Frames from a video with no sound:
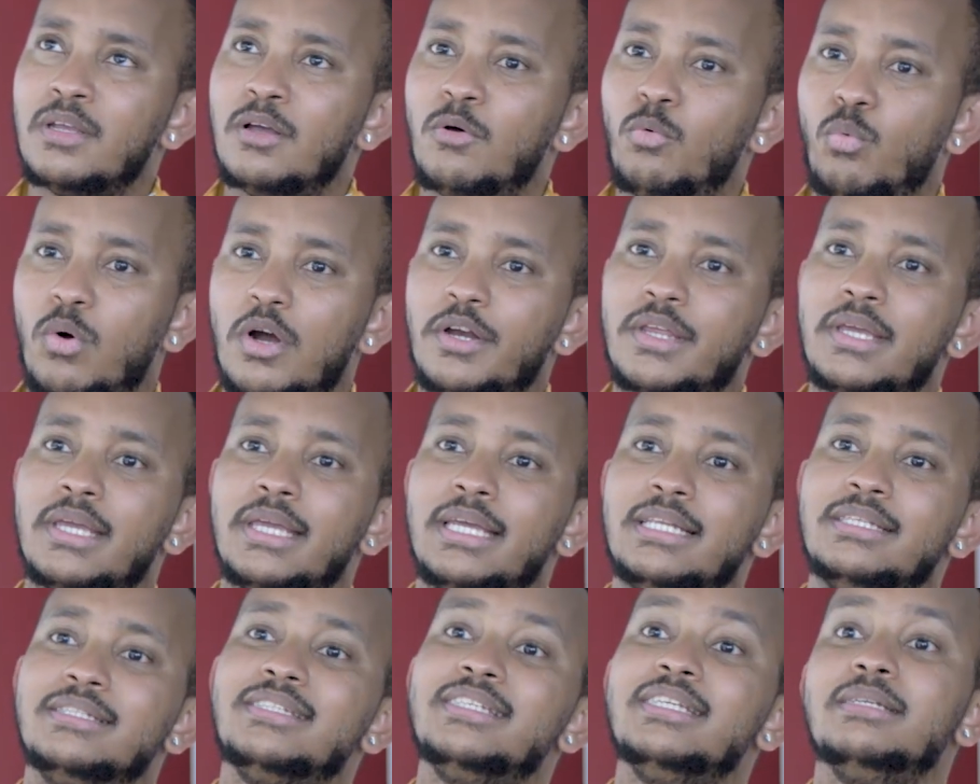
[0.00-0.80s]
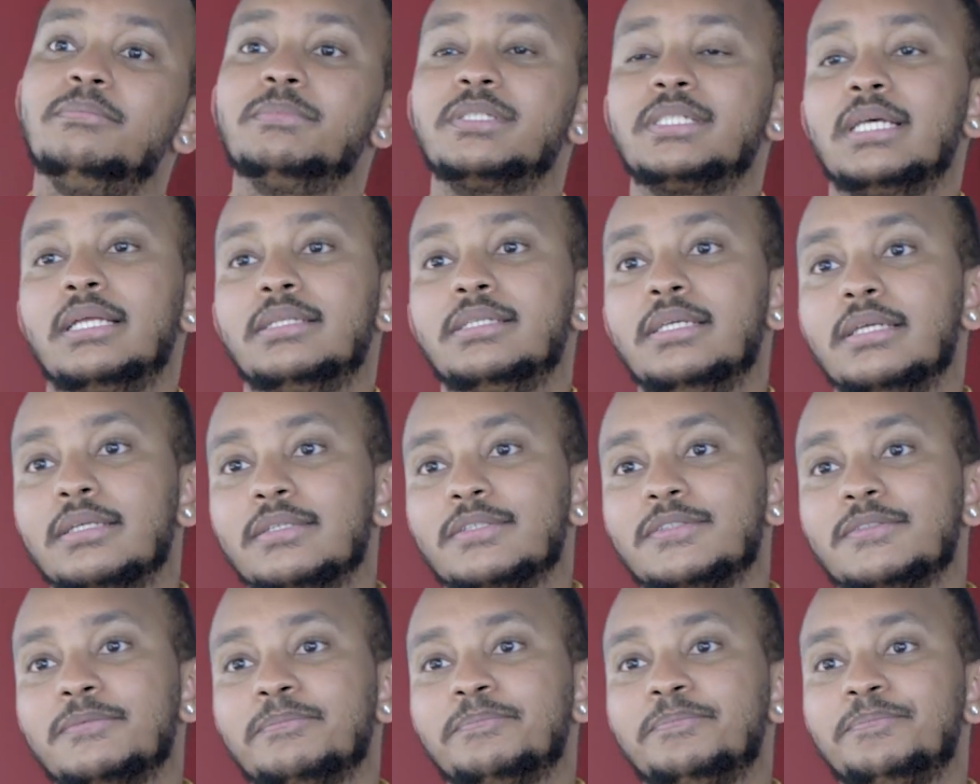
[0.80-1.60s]
working in team
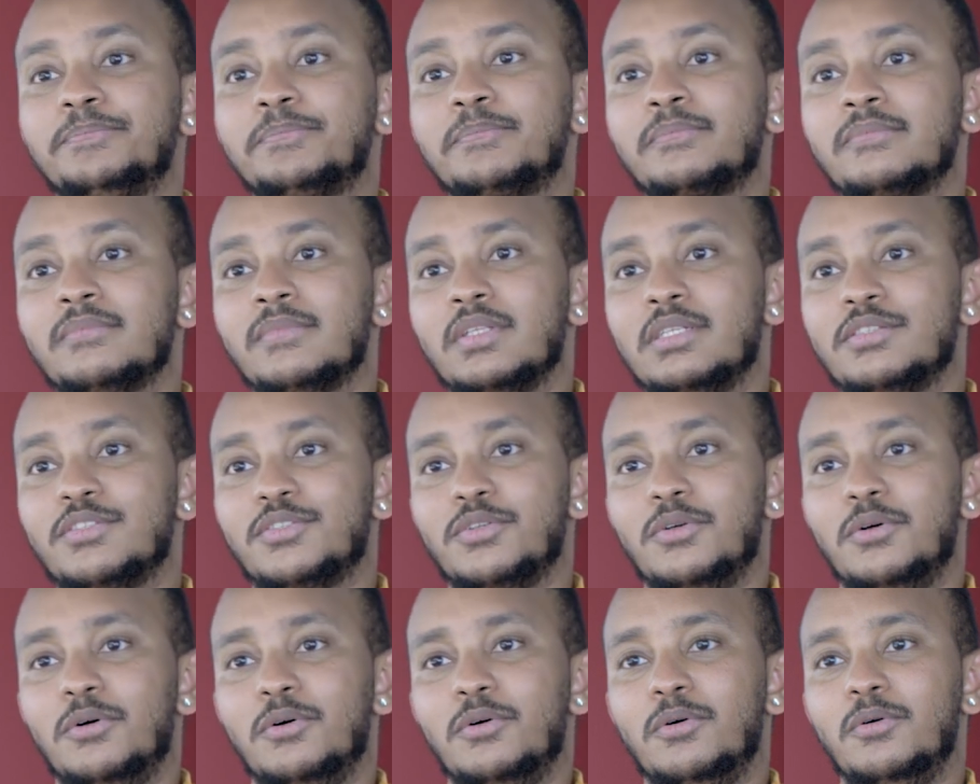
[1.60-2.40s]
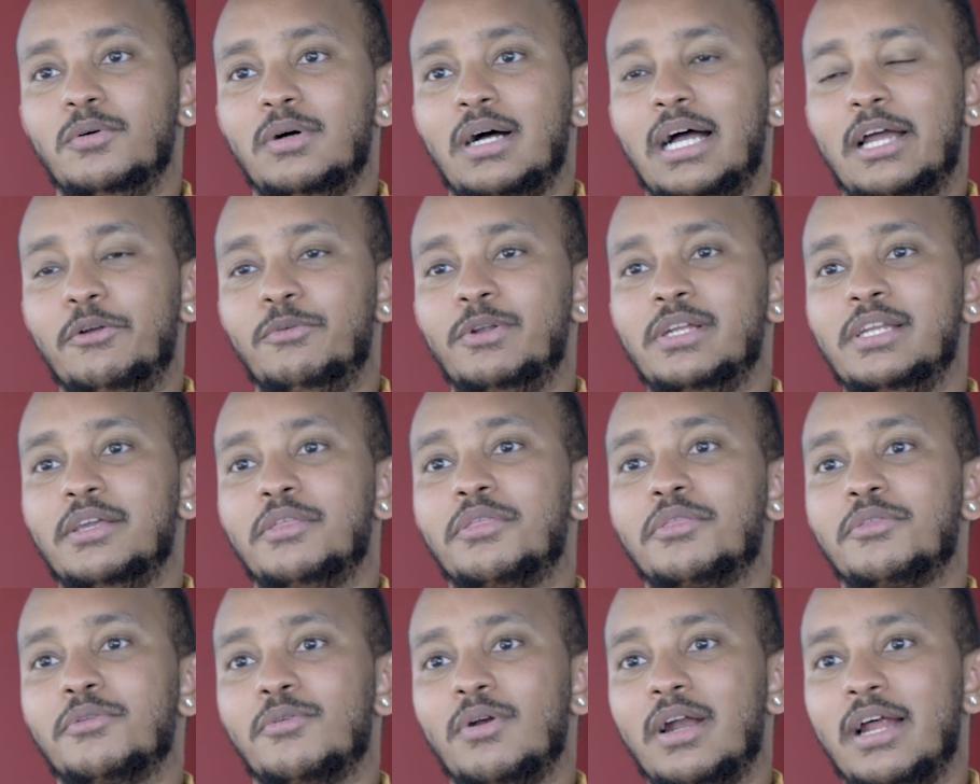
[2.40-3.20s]
settings. So I really
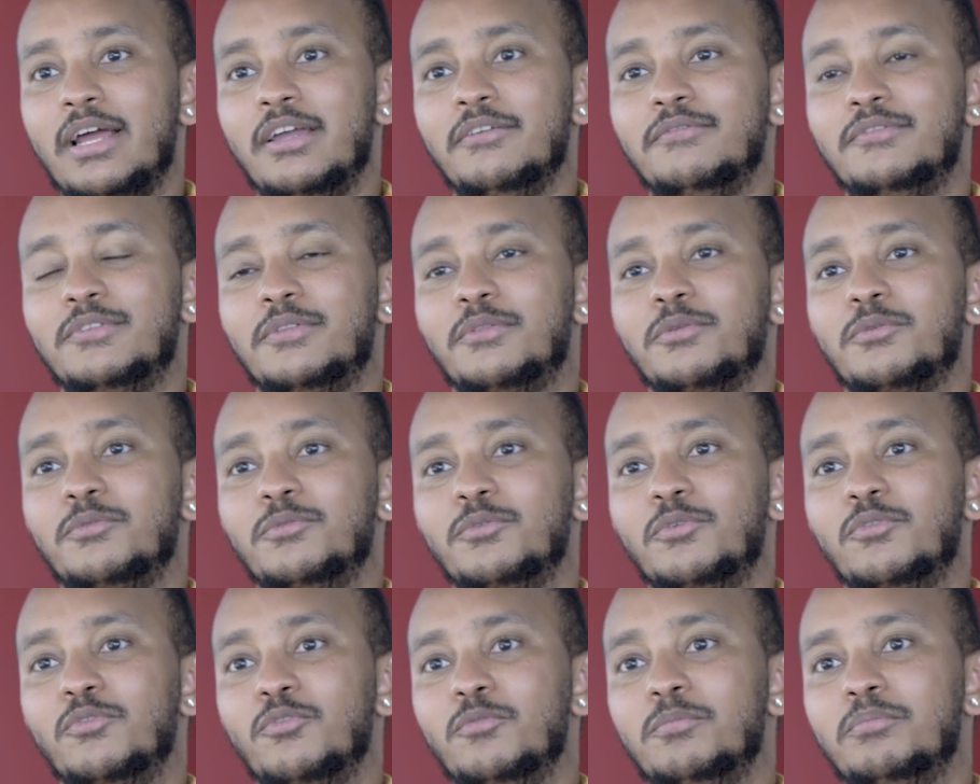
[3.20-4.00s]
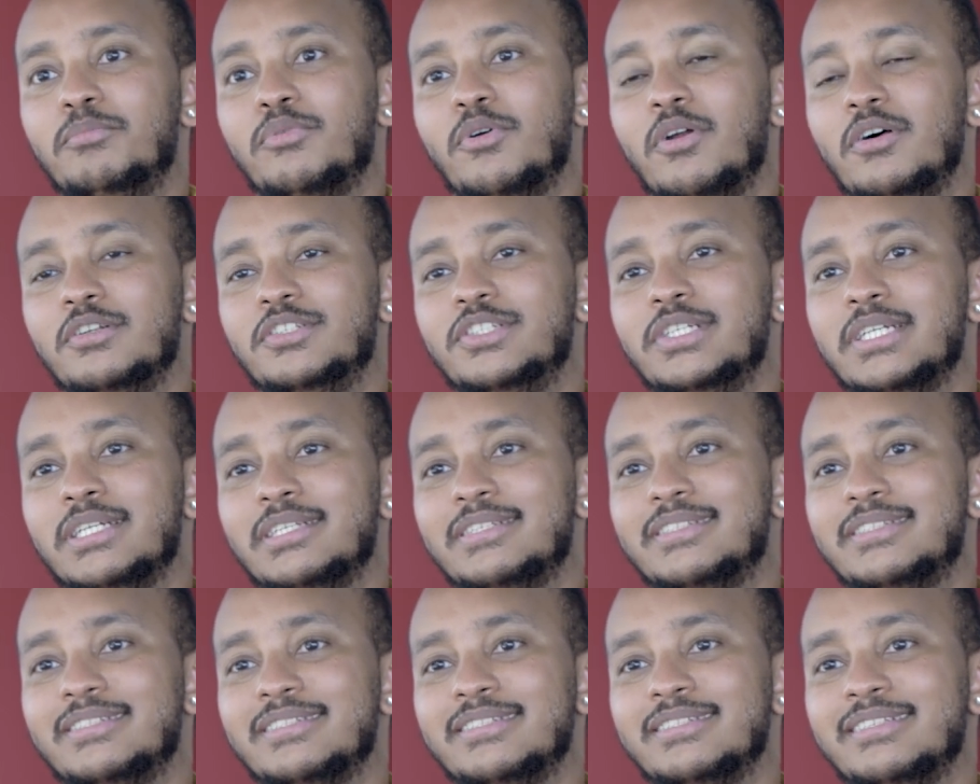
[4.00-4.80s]
thrived through group
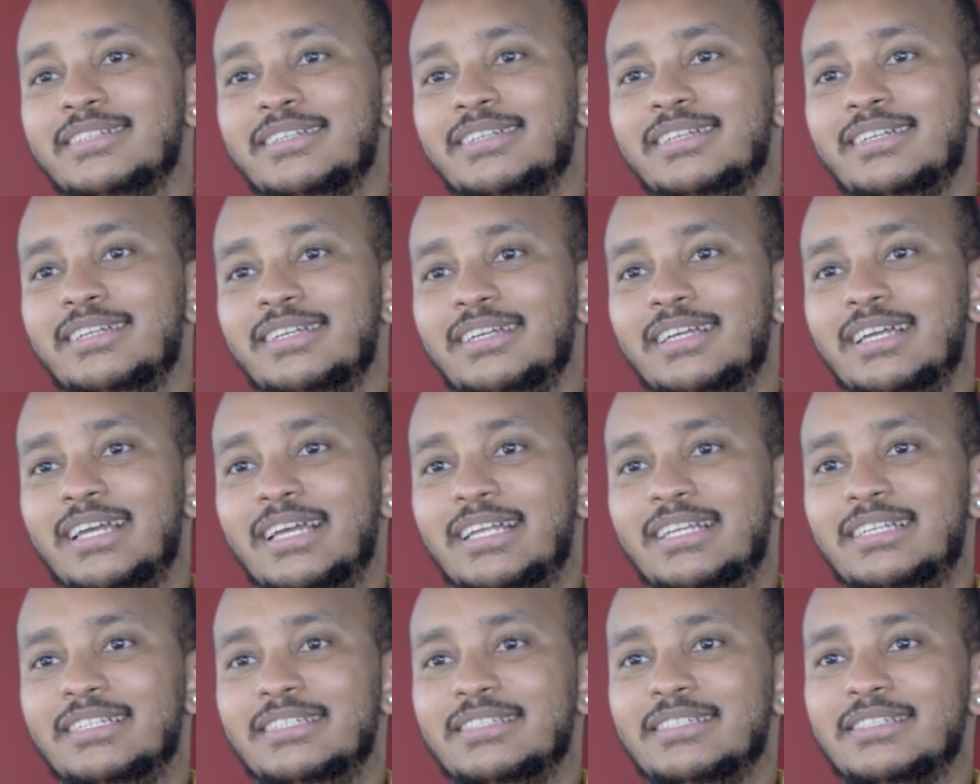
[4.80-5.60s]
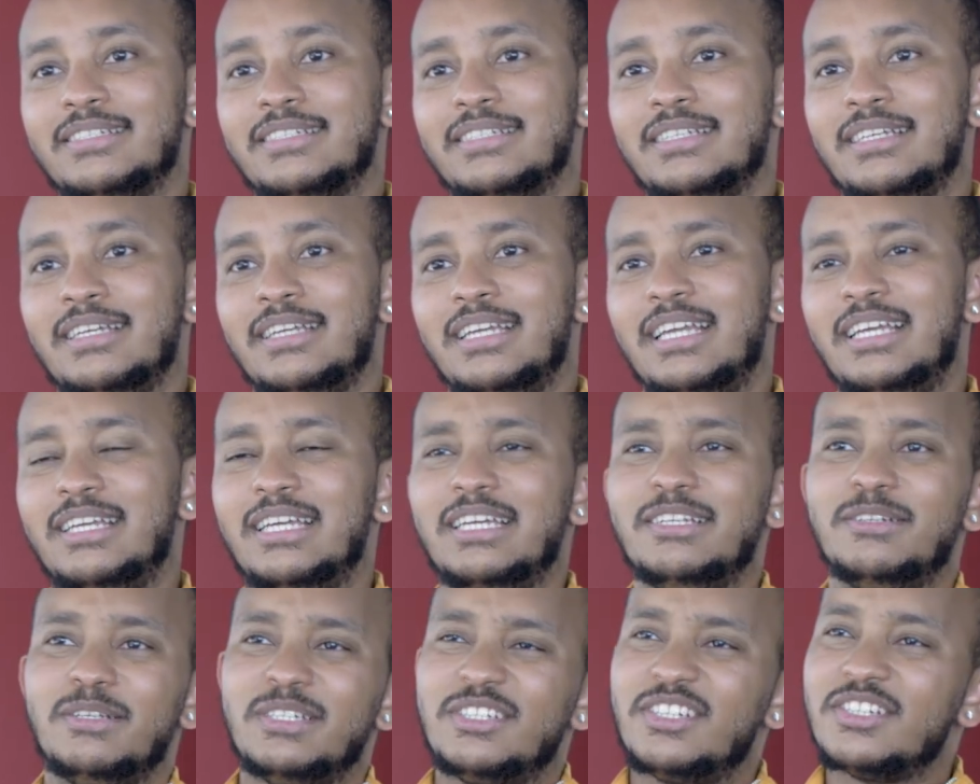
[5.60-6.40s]
projects, and
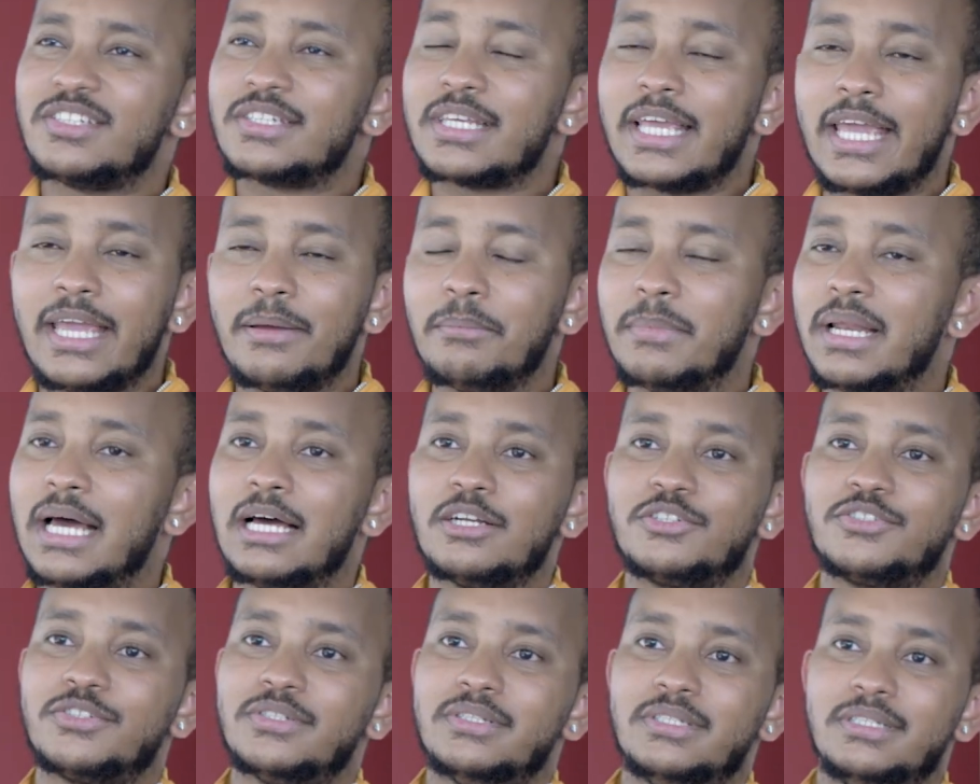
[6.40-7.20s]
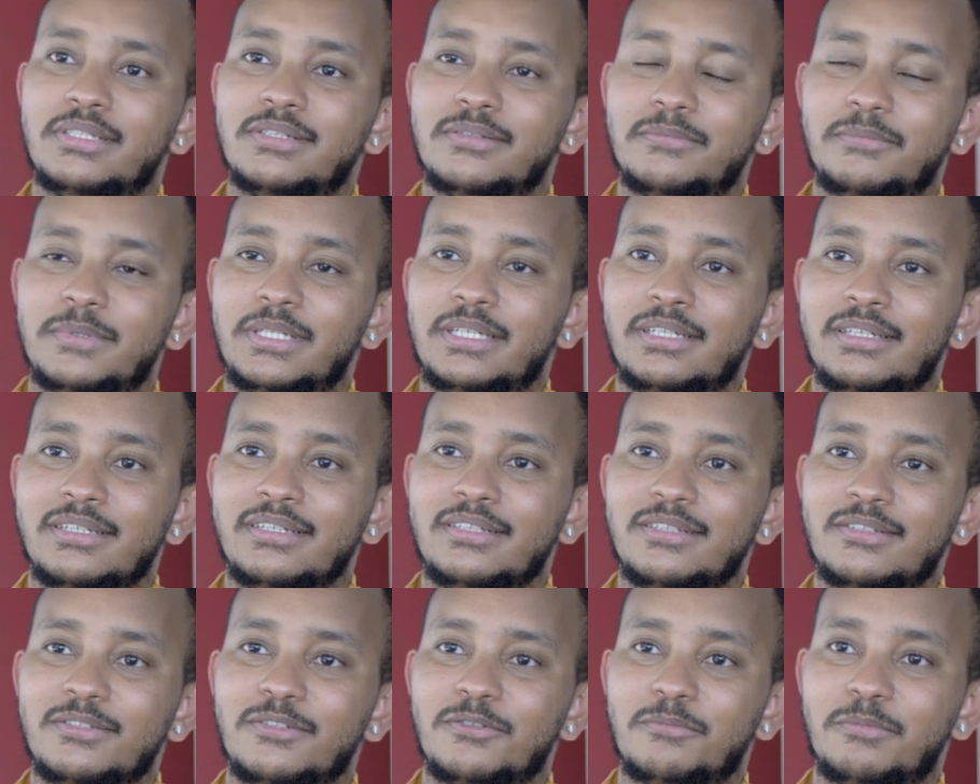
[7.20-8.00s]
it just came naturally to me
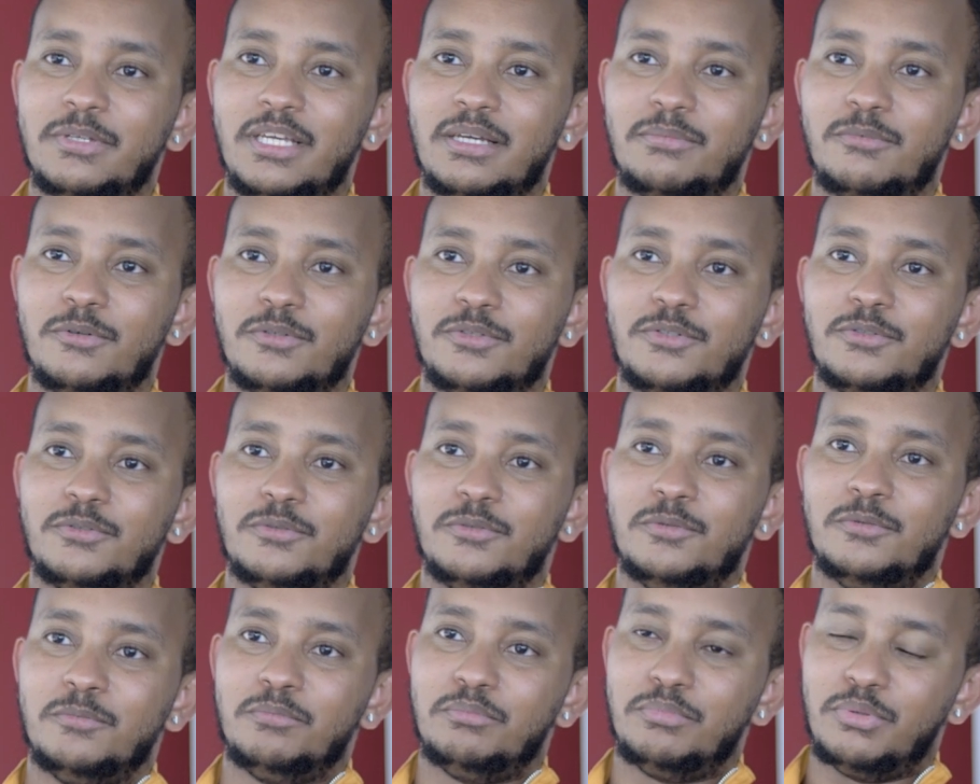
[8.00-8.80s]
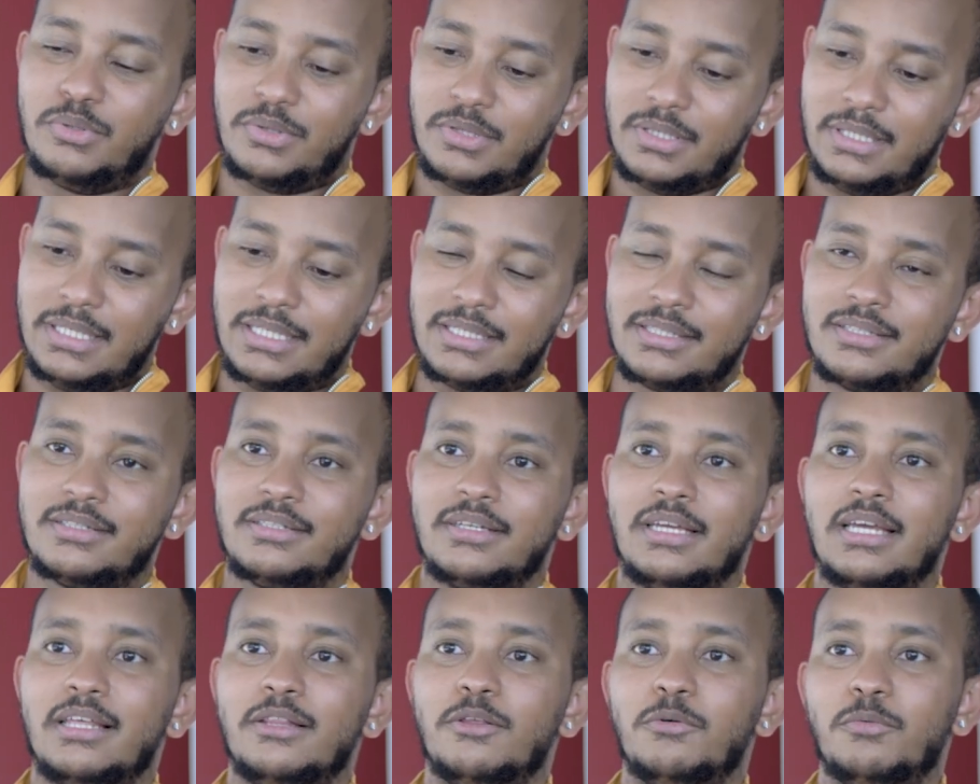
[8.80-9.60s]
to be able to put things
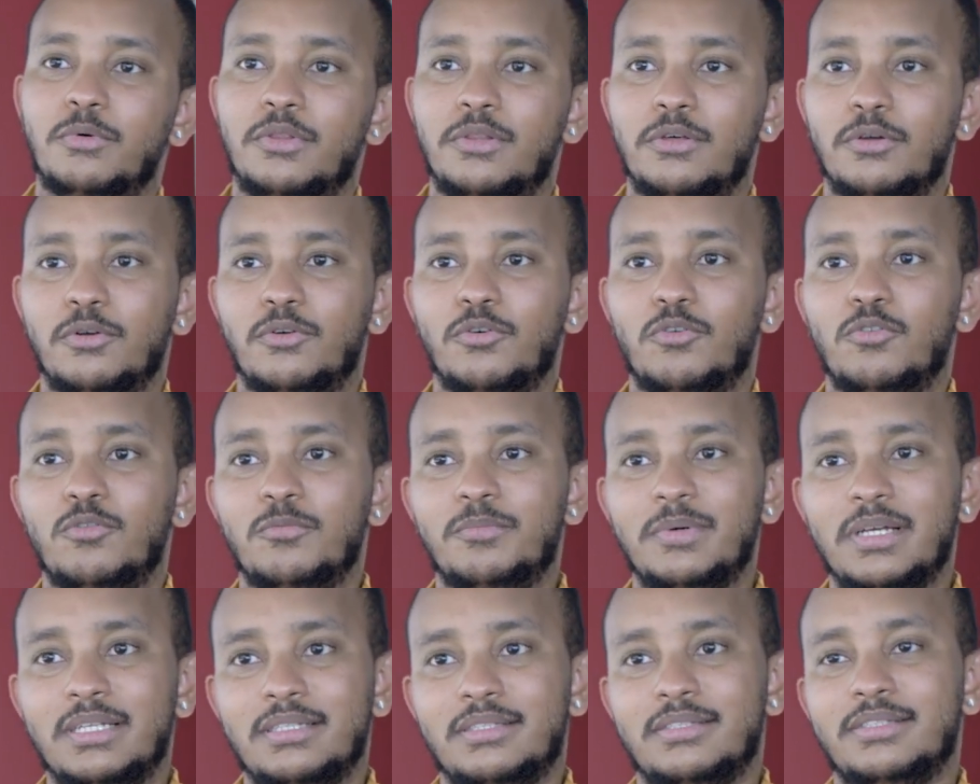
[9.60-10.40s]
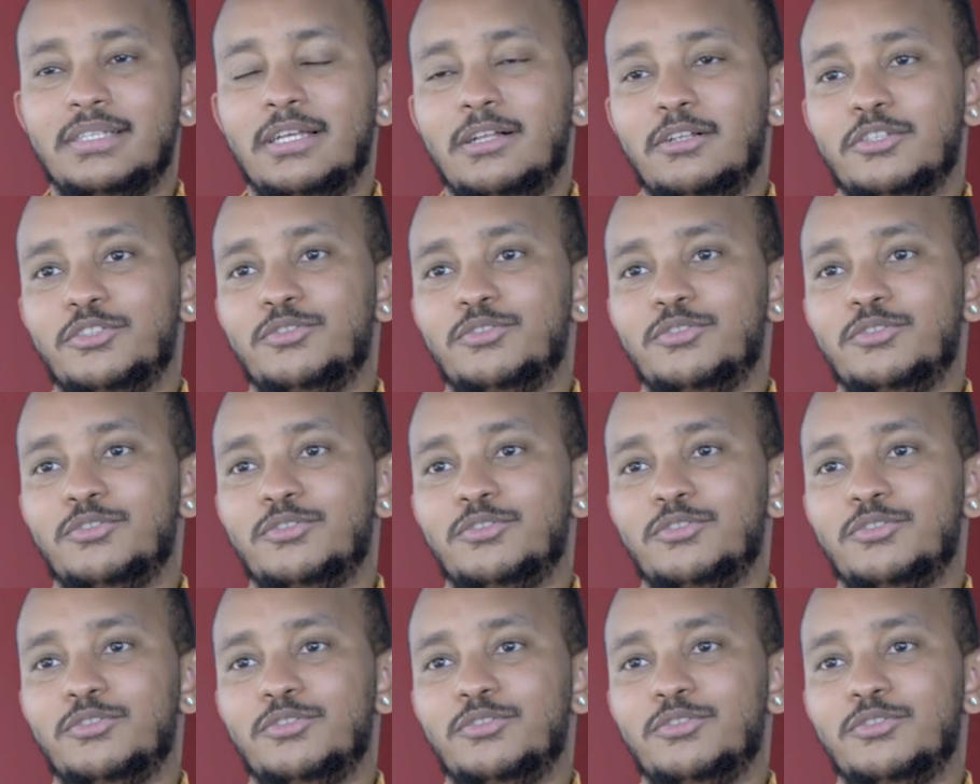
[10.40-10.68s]
together with a group and sell.